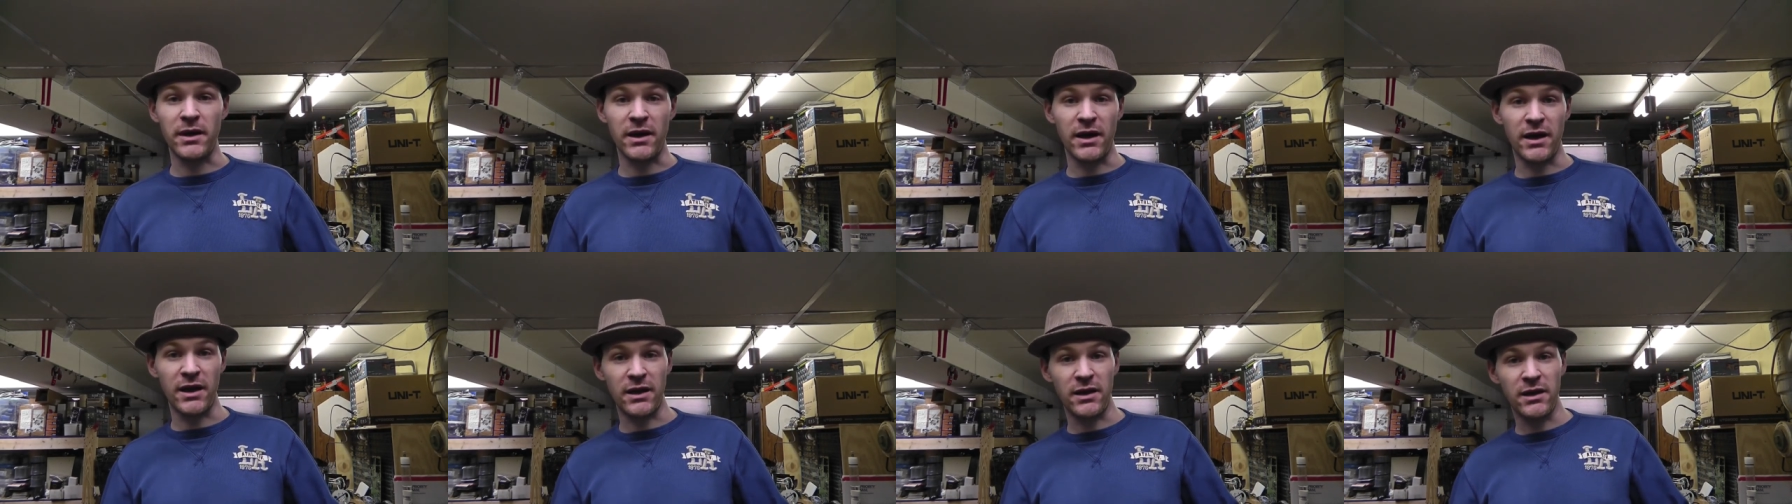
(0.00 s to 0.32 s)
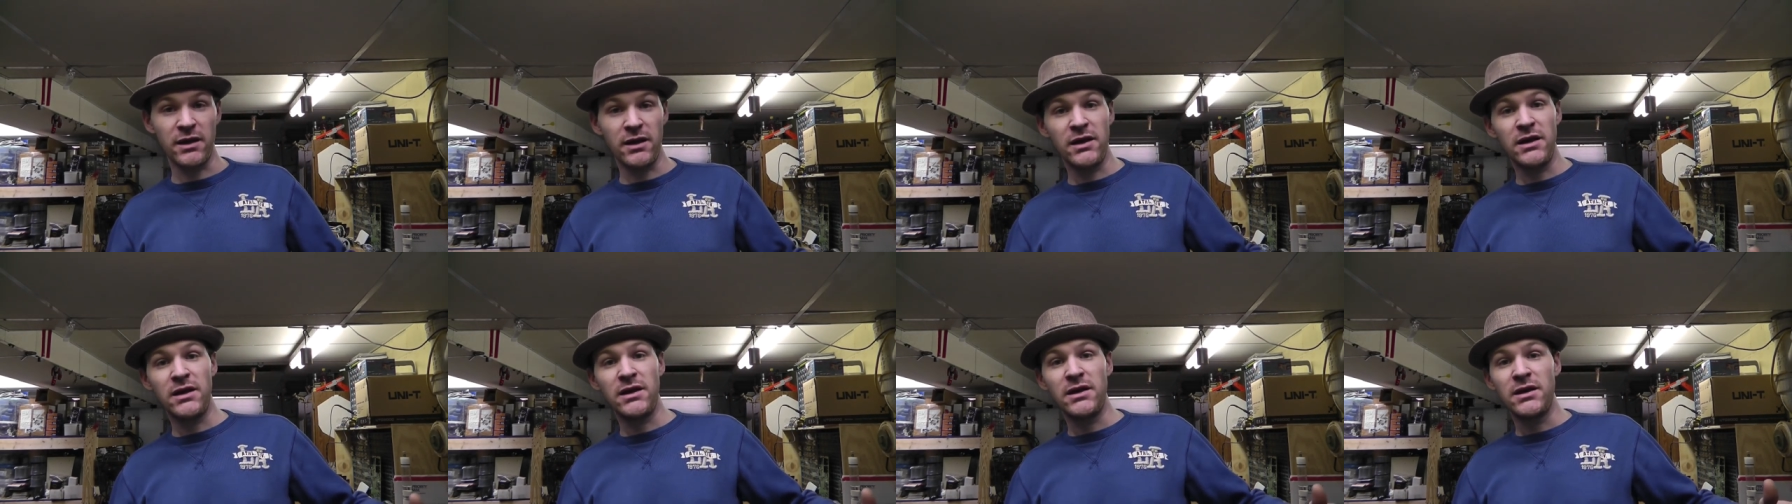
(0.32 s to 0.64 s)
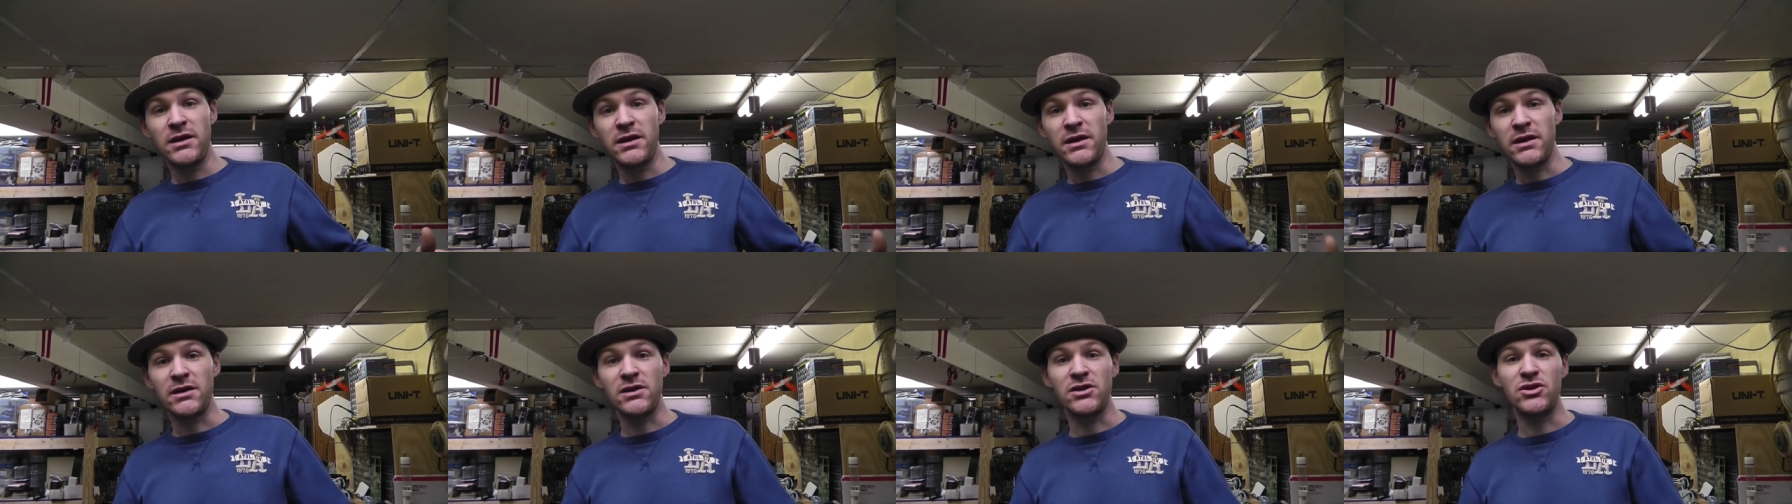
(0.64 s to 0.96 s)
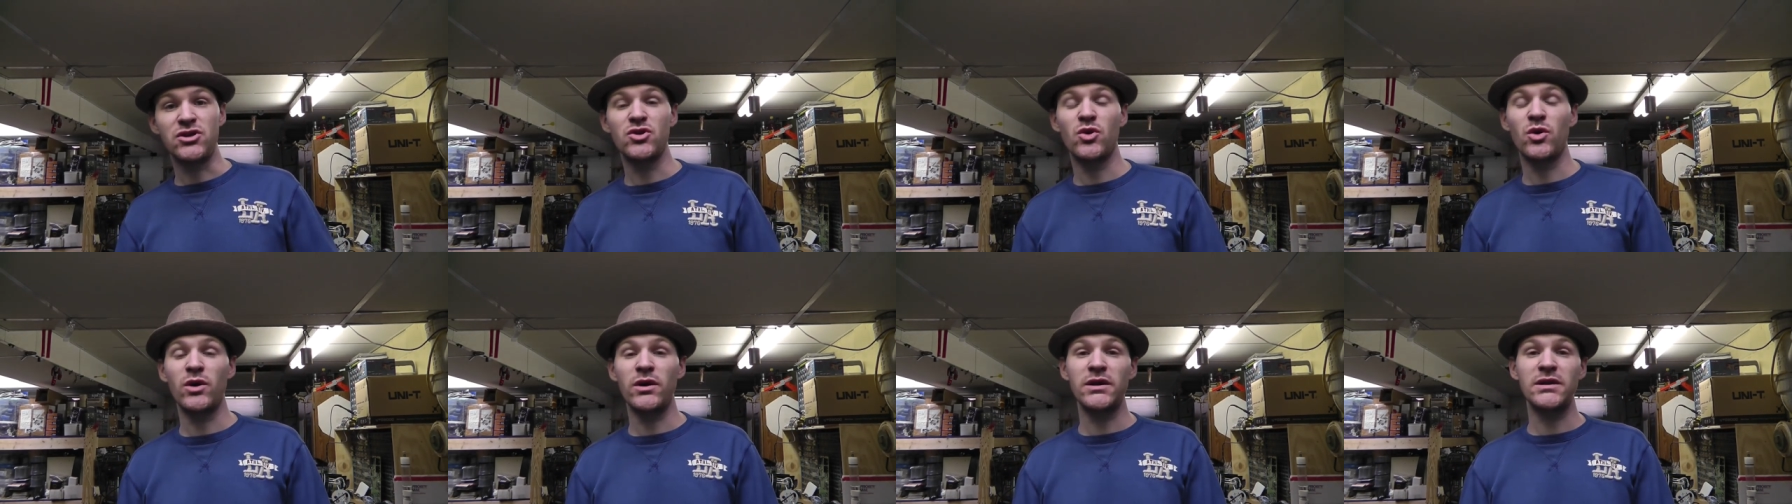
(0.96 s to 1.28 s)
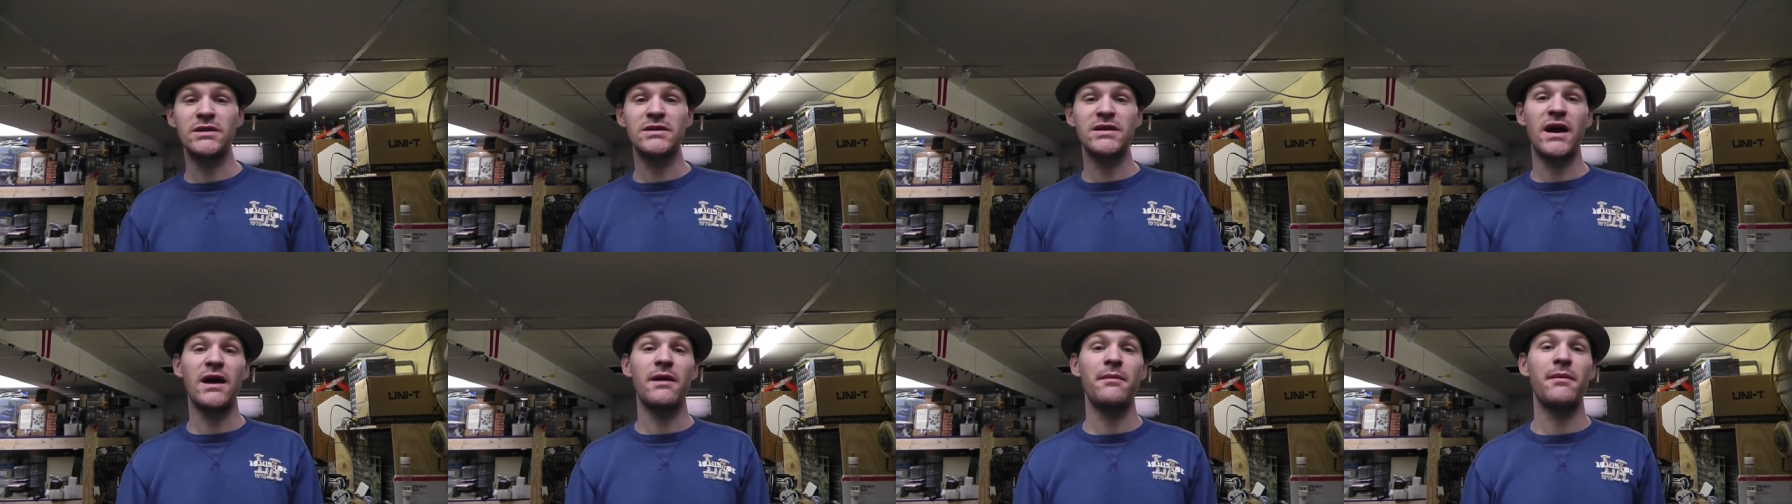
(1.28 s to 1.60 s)
I got to enjoy
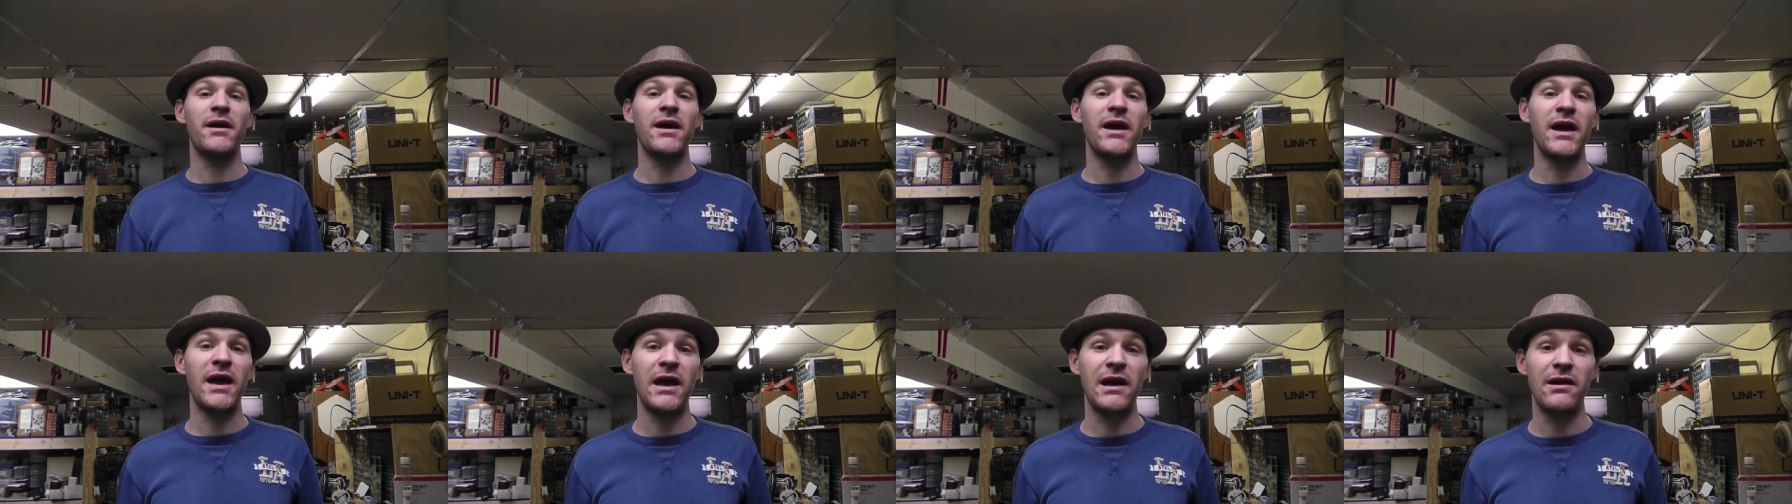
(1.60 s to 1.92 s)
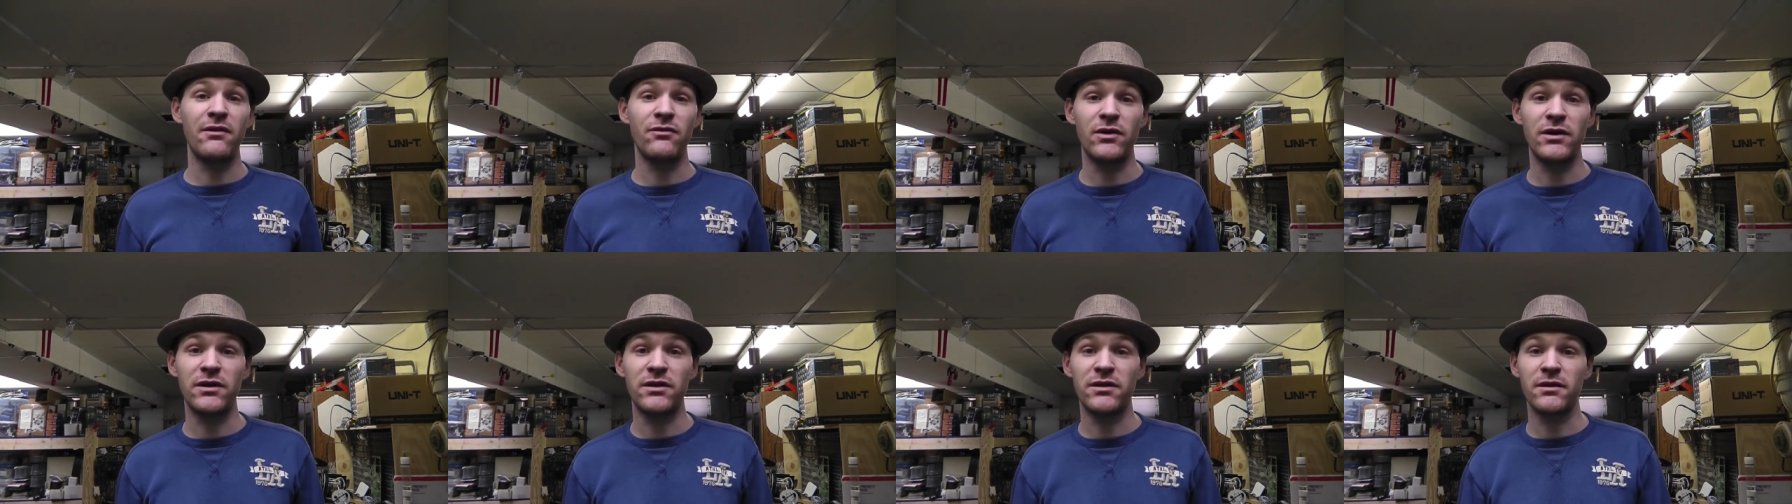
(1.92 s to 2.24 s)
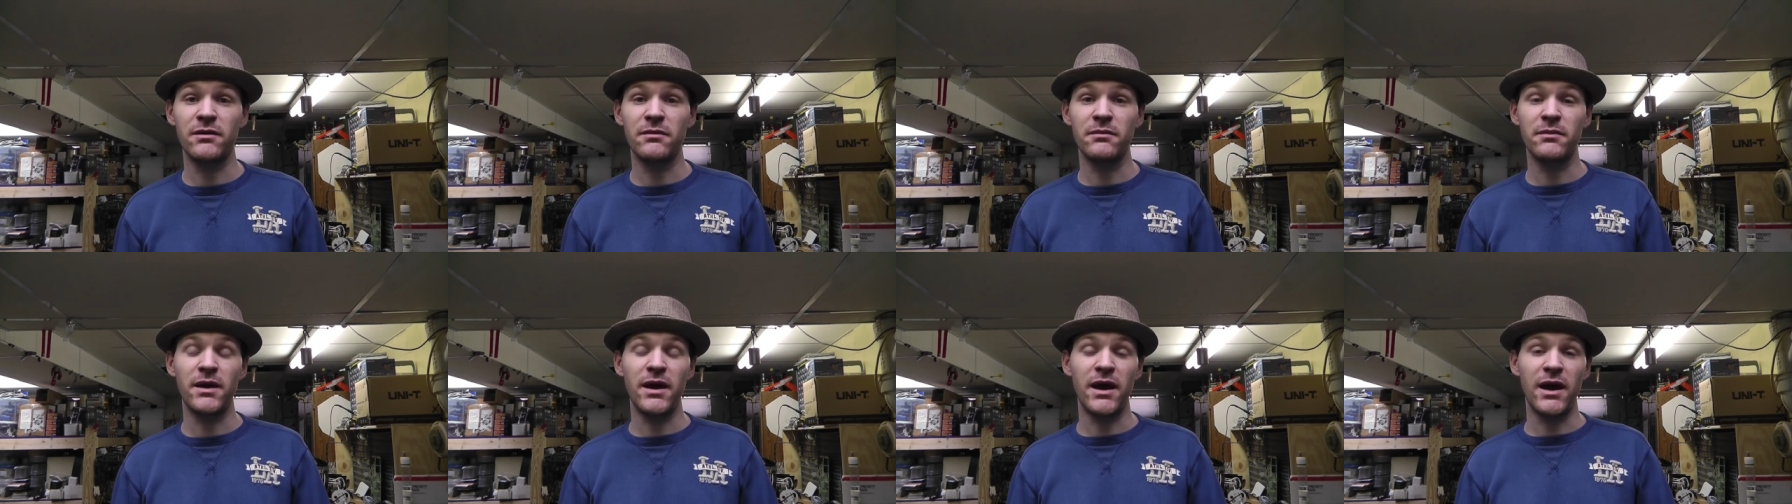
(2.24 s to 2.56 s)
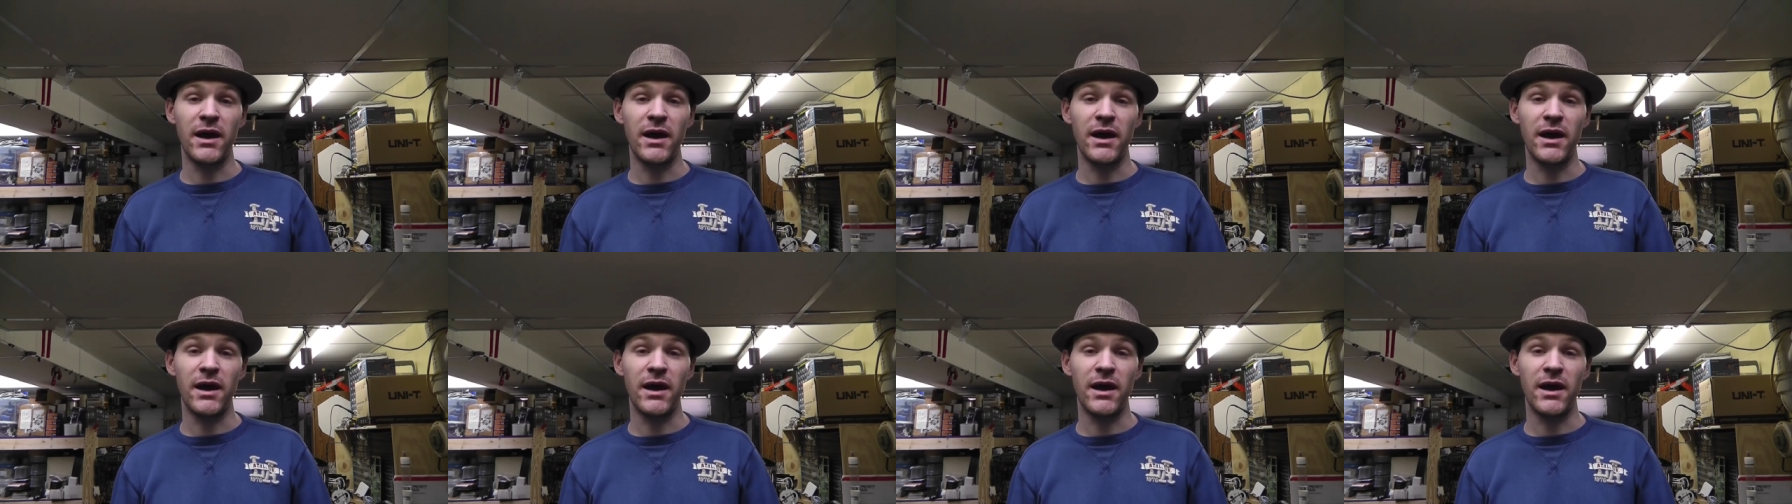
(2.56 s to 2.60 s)
the time I have with them,